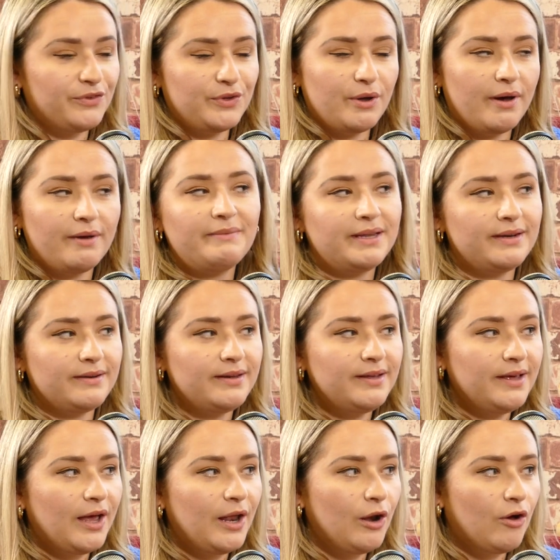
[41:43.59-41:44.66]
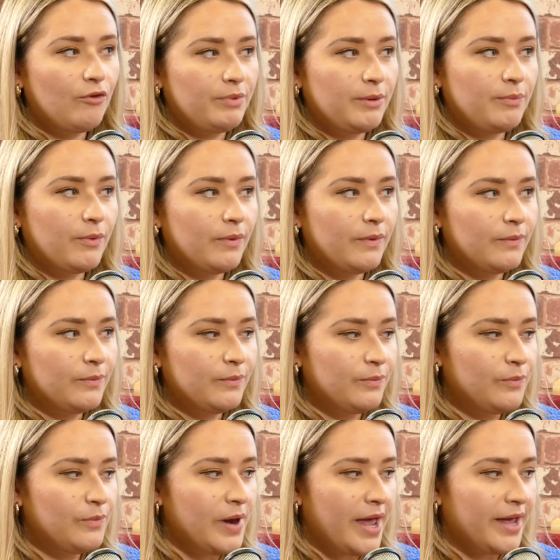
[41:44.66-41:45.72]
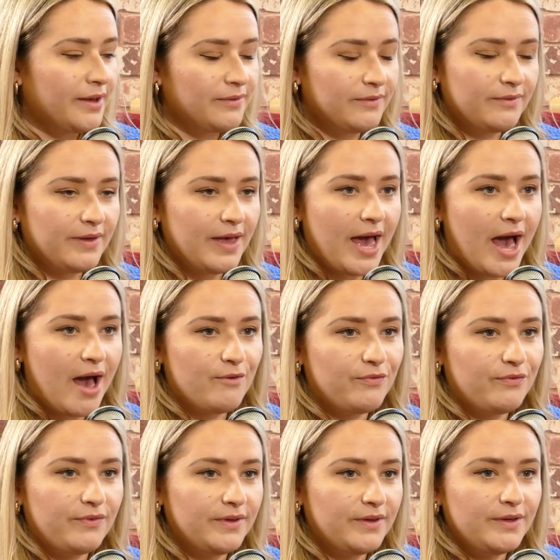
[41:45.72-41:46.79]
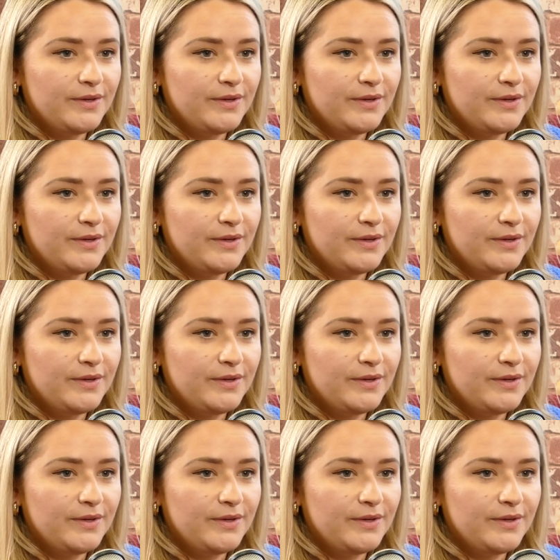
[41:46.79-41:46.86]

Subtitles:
You know, I mean, a lot of people like have